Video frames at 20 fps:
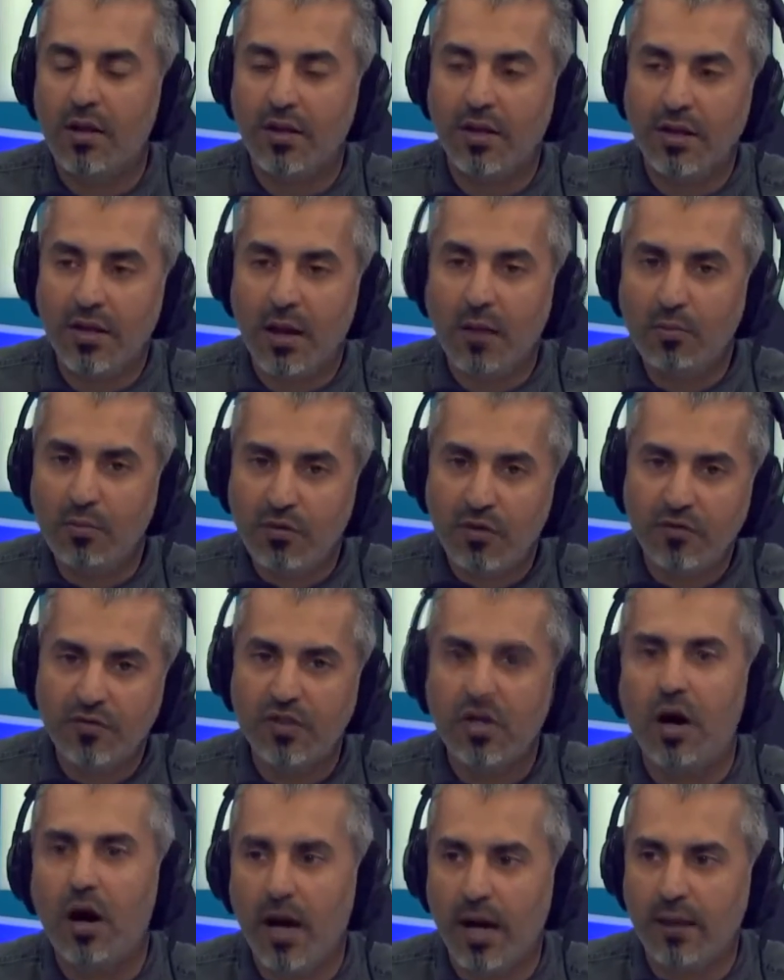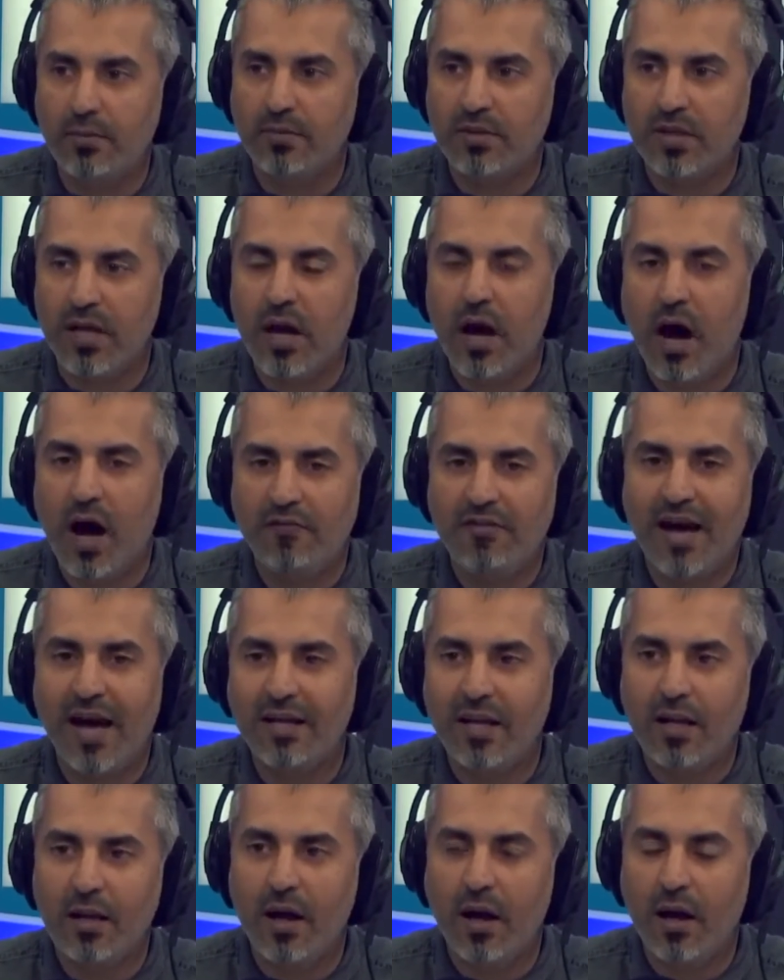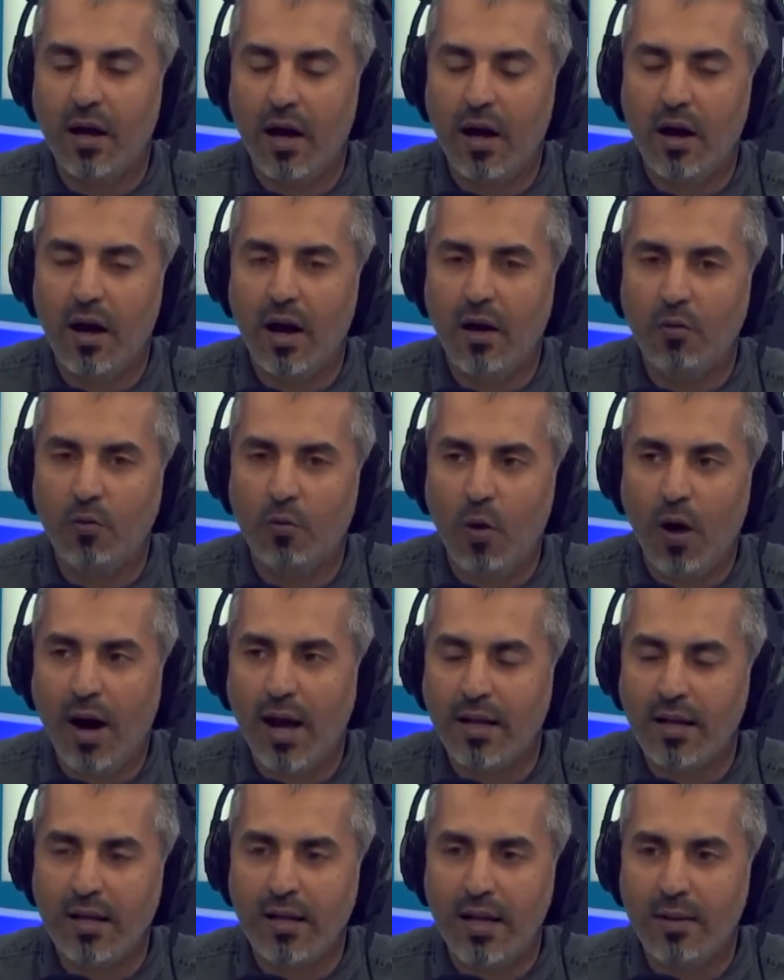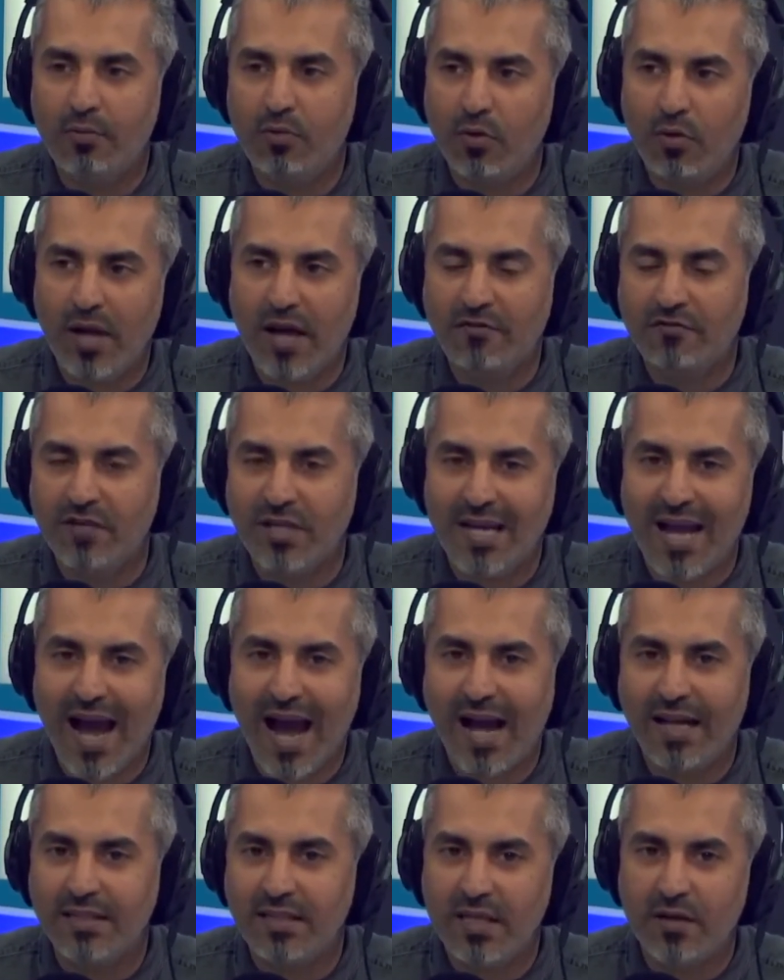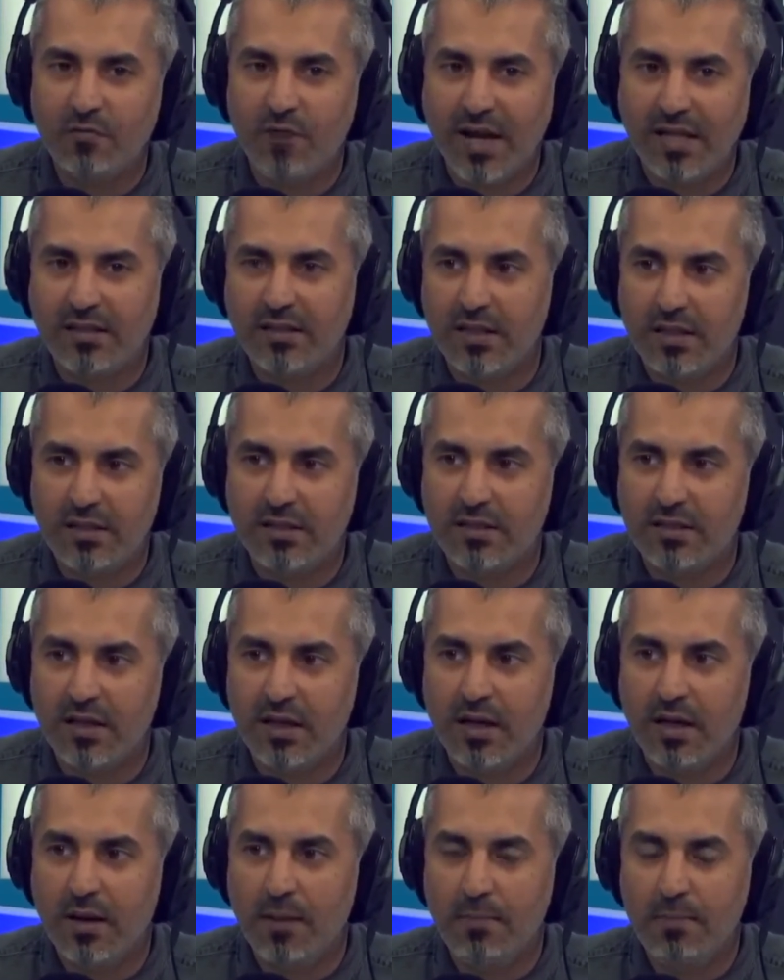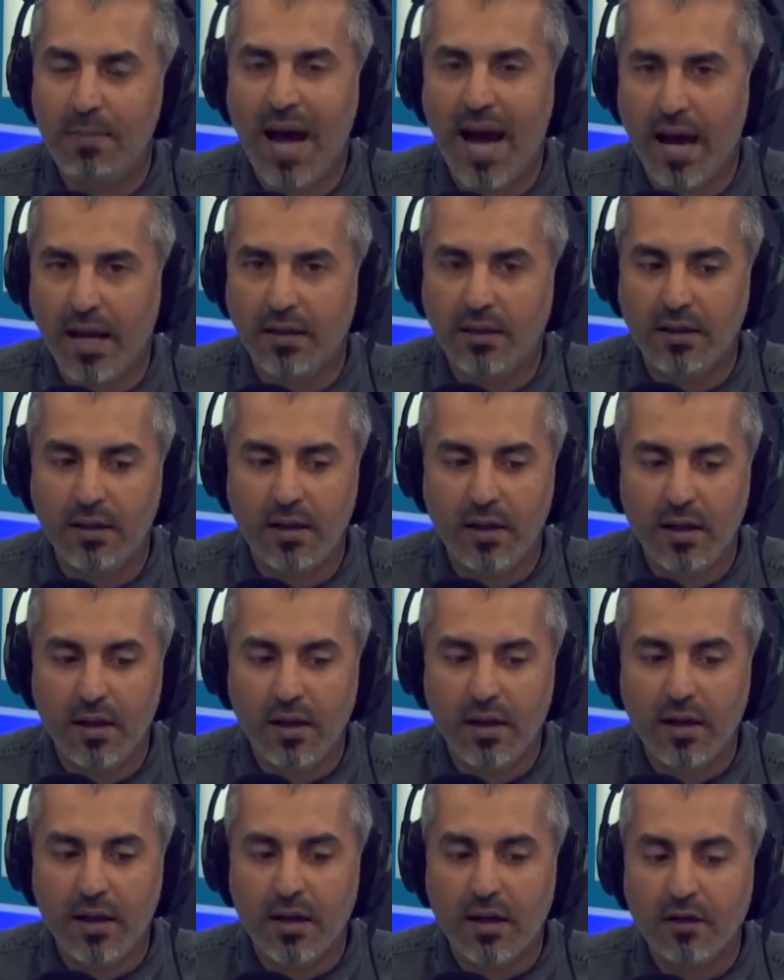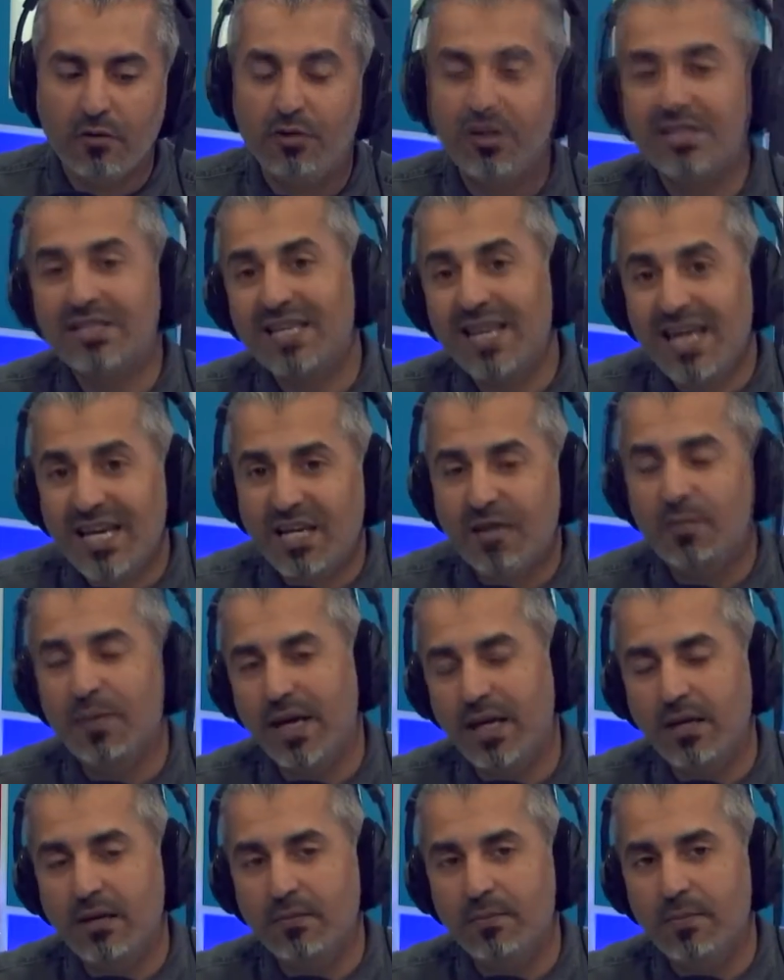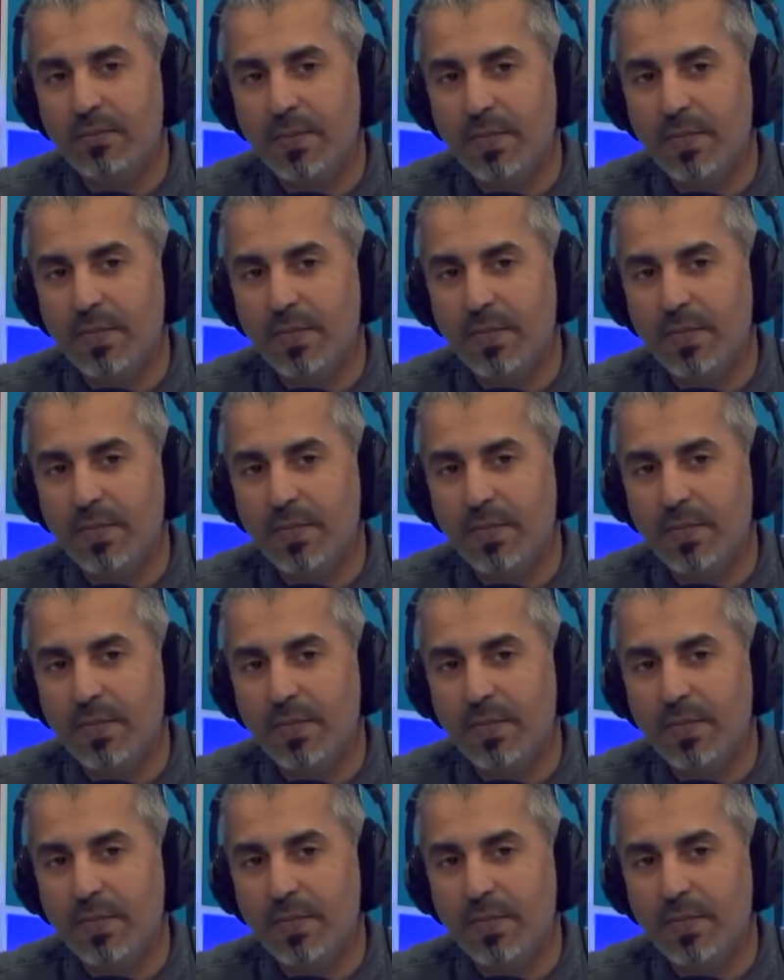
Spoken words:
number of times I've had a white, liberal, lefty, anti-racist man critique me